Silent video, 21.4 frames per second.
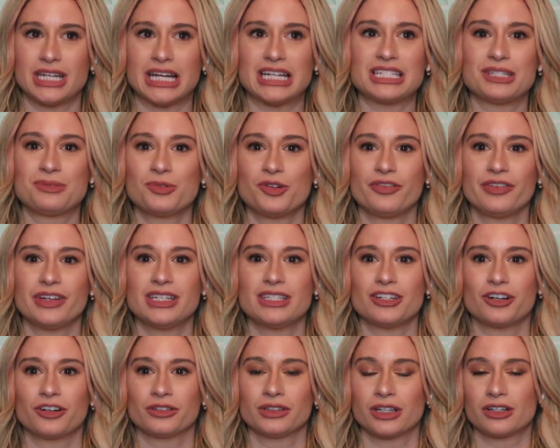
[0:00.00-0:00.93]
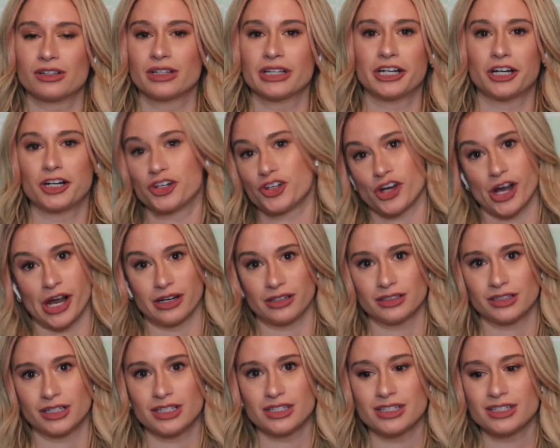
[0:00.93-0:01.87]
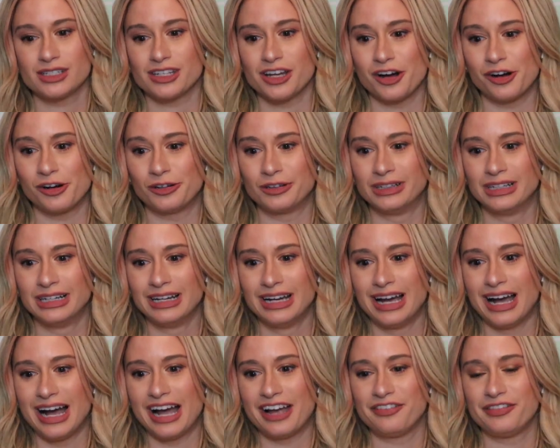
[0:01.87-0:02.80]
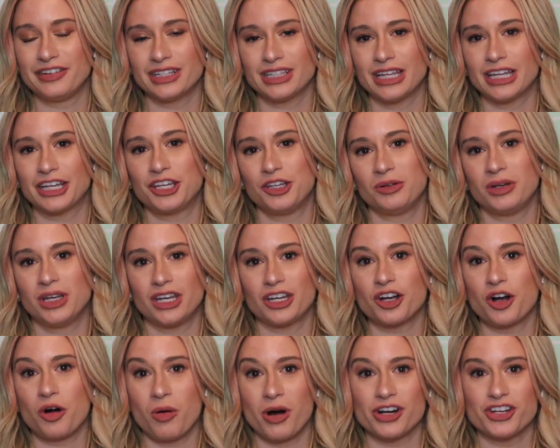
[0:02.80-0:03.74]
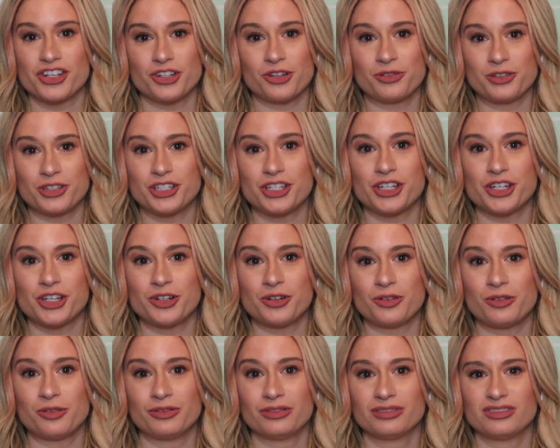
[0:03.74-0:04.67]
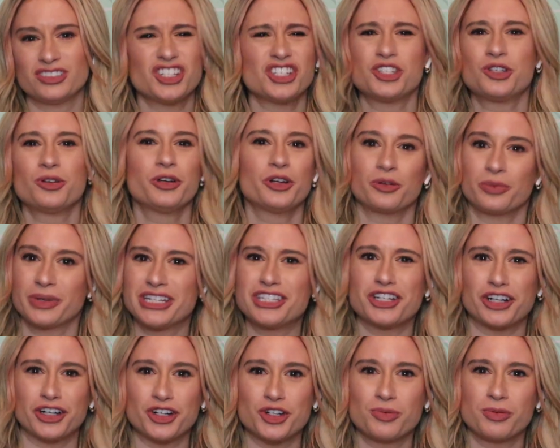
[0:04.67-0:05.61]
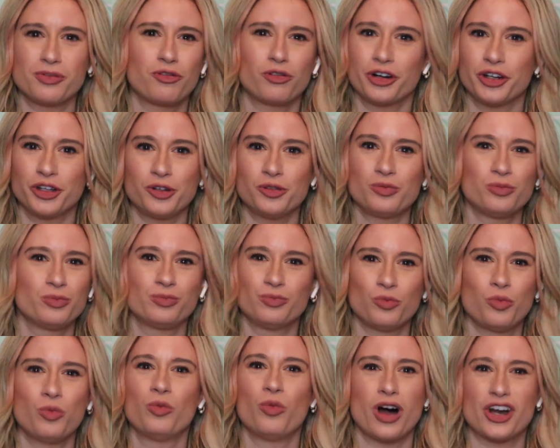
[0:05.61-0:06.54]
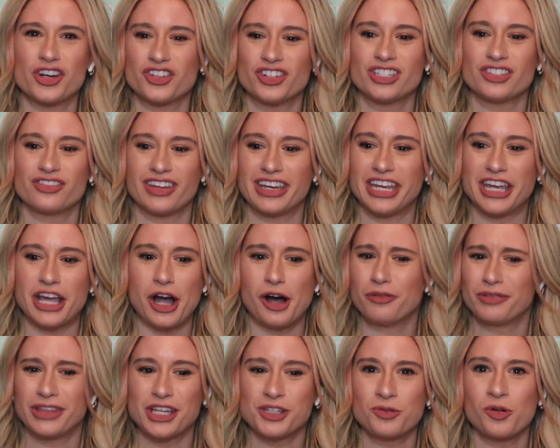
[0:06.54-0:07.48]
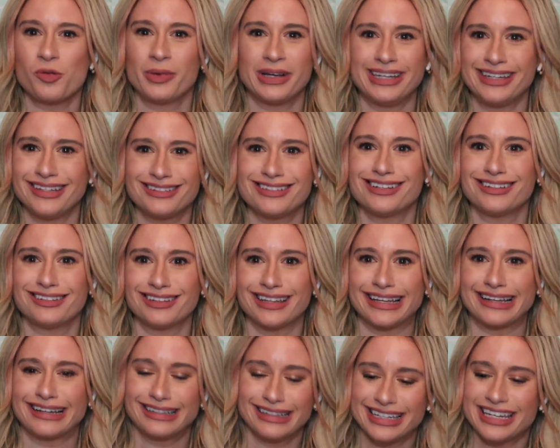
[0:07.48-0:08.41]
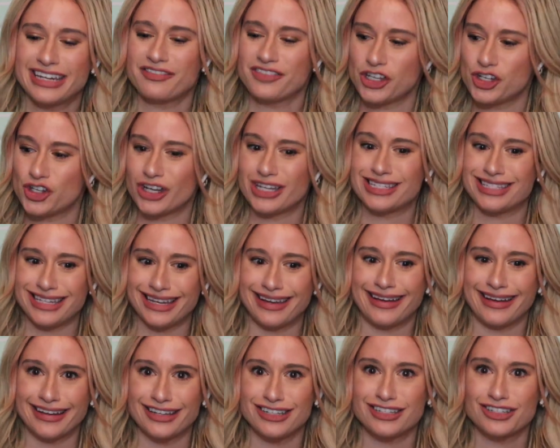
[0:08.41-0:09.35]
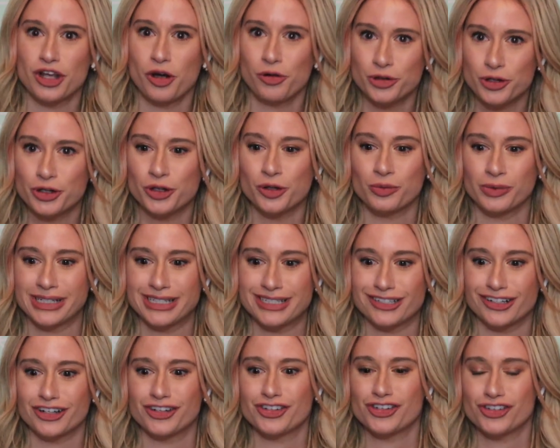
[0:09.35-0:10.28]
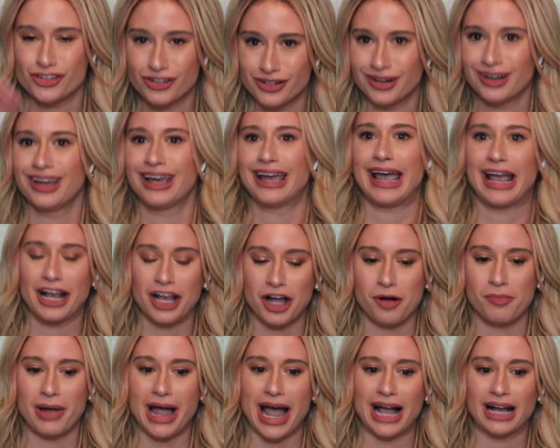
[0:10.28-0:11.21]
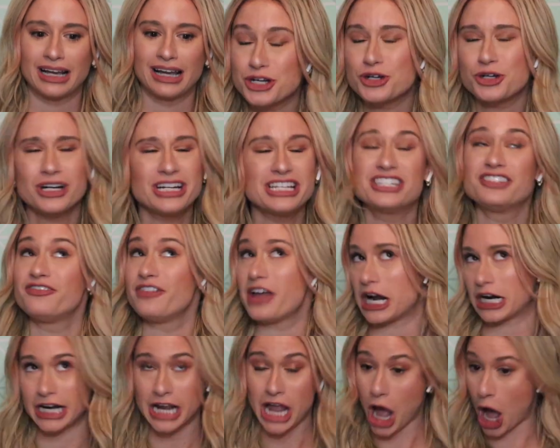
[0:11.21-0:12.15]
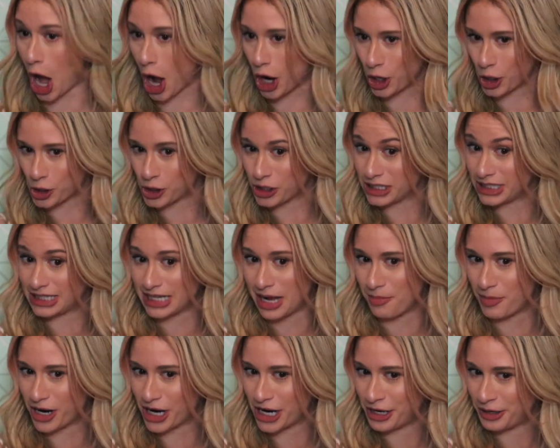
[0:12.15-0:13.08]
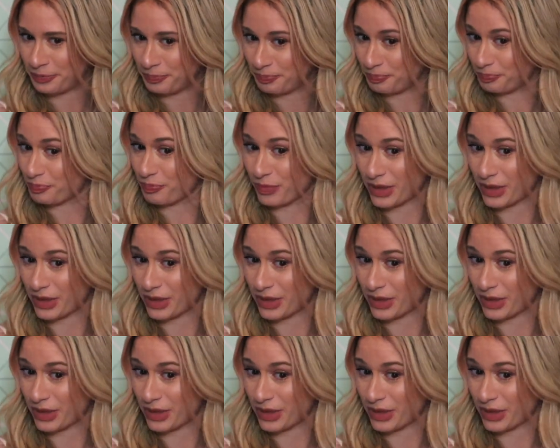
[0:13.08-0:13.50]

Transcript: dance movies are literally our childhood. So I feel like you need to go watch those too. Just do your research before you watch this video. That's what we need to like give the Gen Z kids. Go do your research and come back. Shra's very hot girl summer.